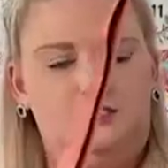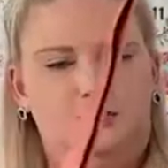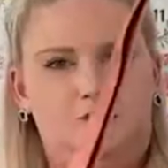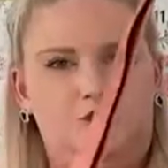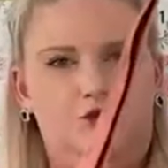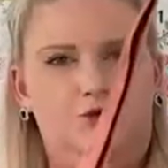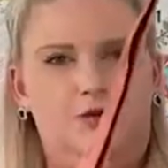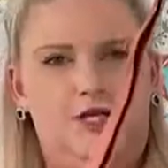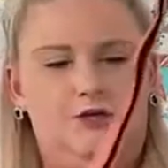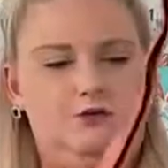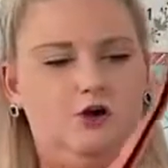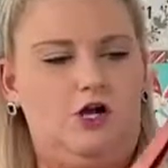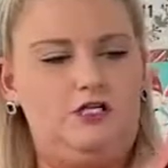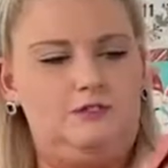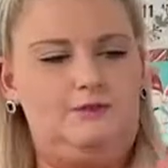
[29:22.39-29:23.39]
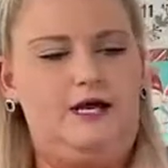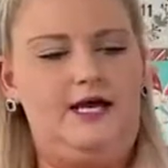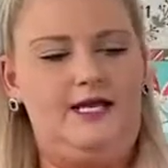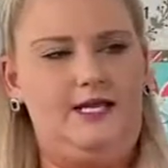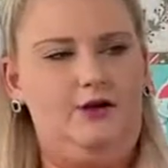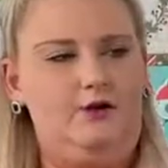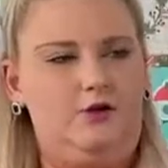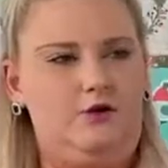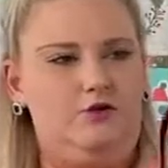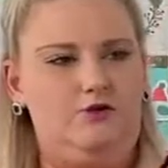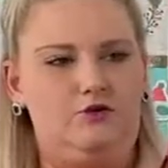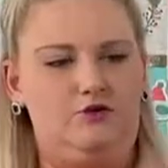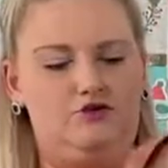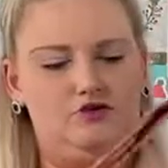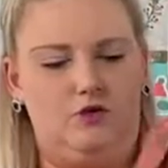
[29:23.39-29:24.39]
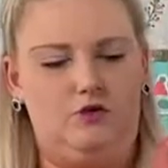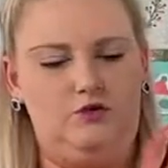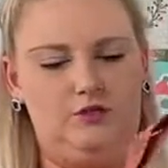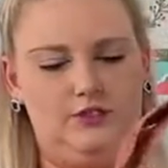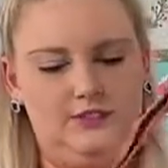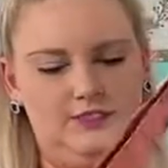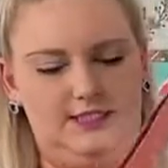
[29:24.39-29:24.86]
to do it crossbody or over the shoulder.